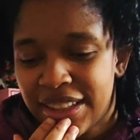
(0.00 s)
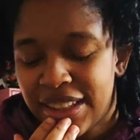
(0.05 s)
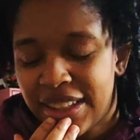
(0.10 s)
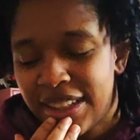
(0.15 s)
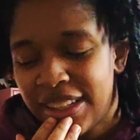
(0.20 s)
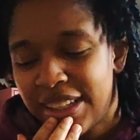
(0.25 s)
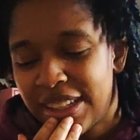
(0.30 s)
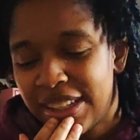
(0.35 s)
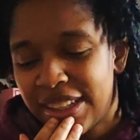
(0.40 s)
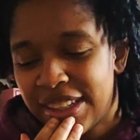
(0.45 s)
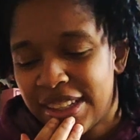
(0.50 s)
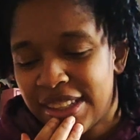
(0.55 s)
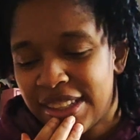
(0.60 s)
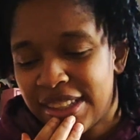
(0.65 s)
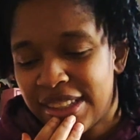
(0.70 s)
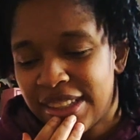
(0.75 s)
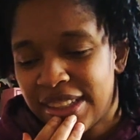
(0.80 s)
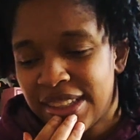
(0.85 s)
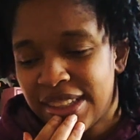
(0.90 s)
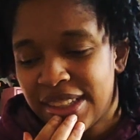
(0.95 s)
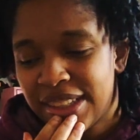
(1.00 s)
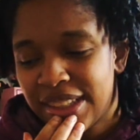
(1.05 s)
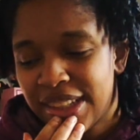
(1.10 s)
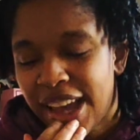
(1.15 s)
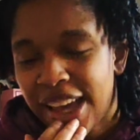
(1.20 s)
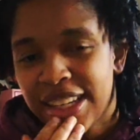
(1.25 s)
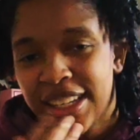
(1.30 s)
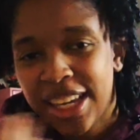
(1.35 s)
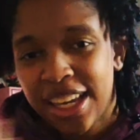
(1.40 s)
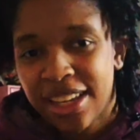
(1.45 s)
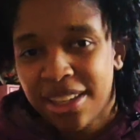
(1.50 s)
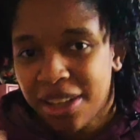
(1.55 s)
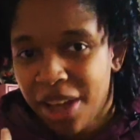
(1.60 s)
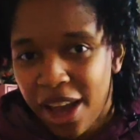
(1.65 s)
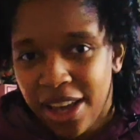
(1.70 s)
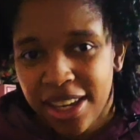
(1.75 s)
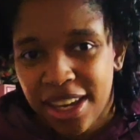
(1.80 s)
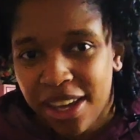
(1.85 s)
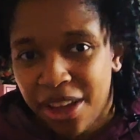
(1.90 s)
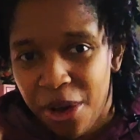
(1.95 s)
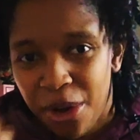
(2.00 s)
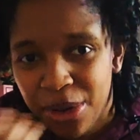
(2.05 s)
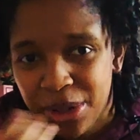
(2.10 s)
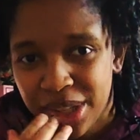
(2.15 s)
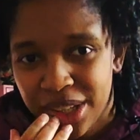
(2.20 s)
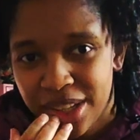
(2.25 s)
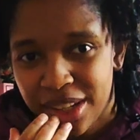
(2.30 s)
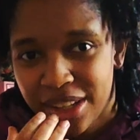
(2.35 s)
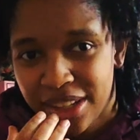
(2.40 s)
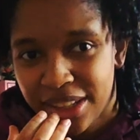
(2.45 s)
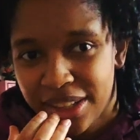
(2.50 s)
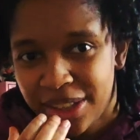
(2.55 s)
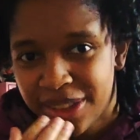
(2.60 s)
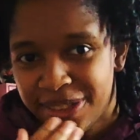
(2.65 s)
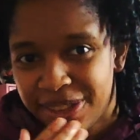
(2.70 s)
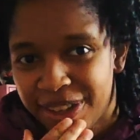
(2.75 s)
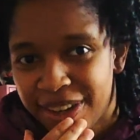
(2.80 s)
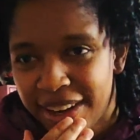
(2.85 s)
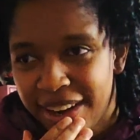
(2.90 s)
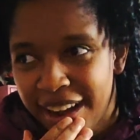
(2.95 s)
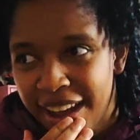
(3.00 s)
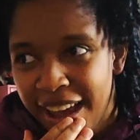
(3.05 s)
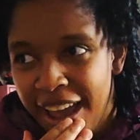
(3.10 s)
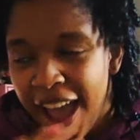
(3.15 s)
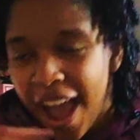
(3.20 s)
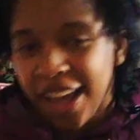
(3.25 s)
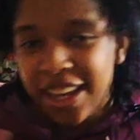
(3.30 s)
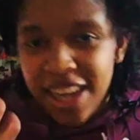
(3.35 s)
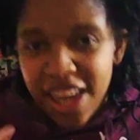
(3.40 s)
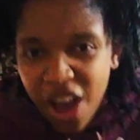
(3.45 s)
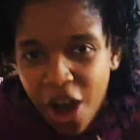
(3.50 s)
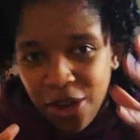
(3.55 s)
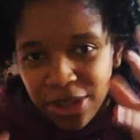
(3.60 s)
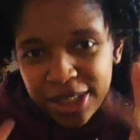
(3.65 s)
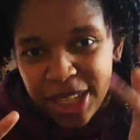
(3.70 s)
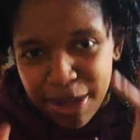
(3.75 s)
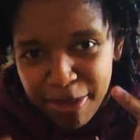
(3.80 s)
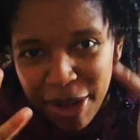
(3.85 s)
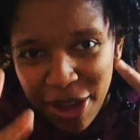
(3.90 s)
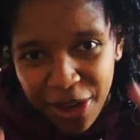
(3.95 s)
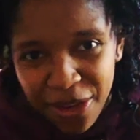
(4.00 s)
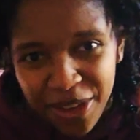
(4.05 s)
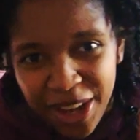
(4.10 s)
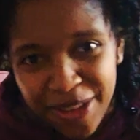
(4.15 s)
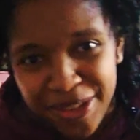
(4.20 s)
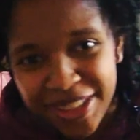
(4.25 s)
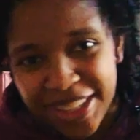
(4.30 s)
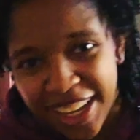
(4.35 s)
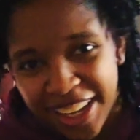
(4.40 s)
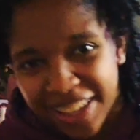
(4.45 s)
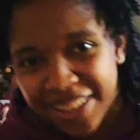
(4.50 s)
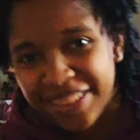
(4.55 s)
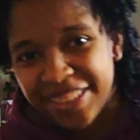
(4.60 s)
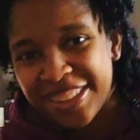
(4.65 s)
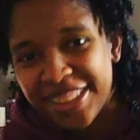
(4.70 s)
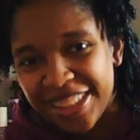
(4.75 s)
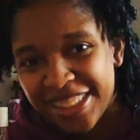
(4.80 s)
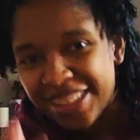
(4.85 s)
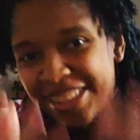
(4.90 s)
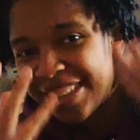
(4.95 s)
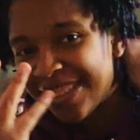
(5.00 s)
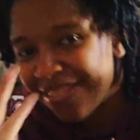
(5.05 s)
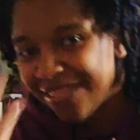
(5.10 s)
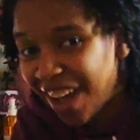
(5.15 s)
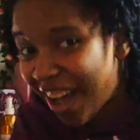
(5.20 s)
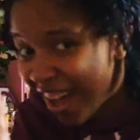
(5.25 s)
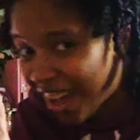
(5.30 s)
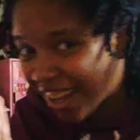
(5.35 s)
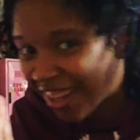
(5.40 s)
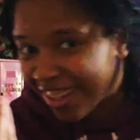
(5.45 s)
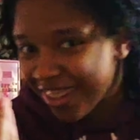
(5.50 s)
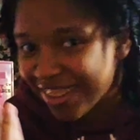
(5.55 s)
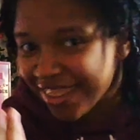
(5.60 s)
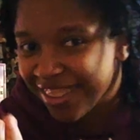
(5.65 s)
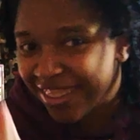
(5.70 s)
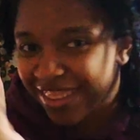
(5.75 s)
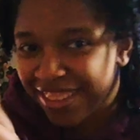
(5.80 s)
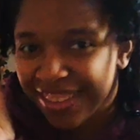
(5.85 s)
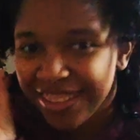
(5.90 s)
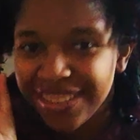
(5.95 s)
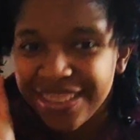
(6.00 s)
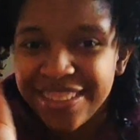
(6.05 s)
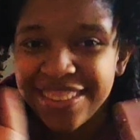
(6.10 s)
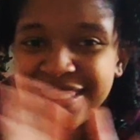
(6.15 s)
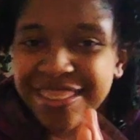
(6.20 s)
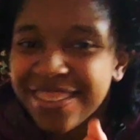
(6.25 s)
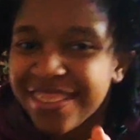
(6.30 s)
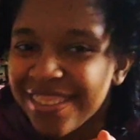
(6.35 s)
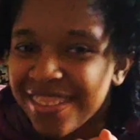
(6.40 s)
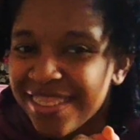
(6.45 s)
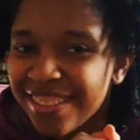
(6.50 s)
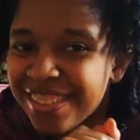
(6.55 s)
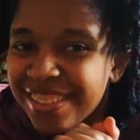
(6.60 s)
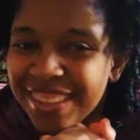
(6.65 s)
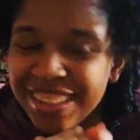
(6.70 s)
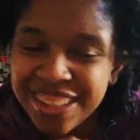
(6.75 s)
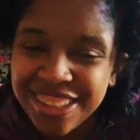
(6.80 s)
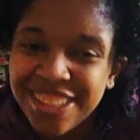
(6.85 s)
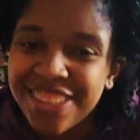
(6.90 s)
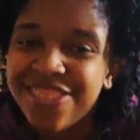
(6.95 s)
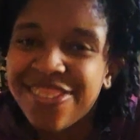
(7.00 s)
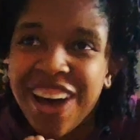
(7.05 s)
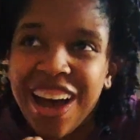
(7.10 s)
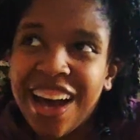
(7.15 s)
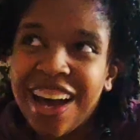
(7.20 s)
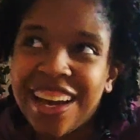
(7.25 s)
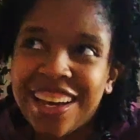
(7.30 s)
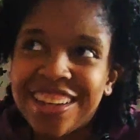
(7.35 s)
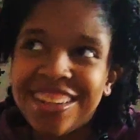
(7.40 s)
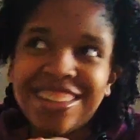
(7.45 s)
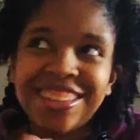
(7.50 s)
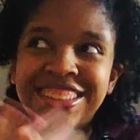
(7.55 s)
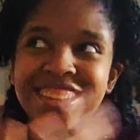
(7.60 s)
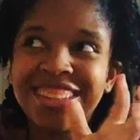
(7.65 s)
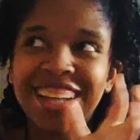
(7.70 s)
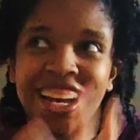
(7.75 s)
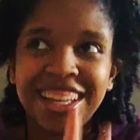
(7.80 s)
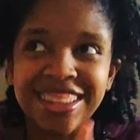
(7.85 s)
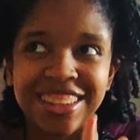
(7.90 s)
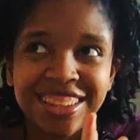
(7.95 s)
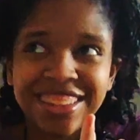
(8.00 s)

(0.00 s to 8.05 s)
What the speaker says: because I can't host it on here anymore. I can't host it on my own website, which is fine. It's fine. It's not,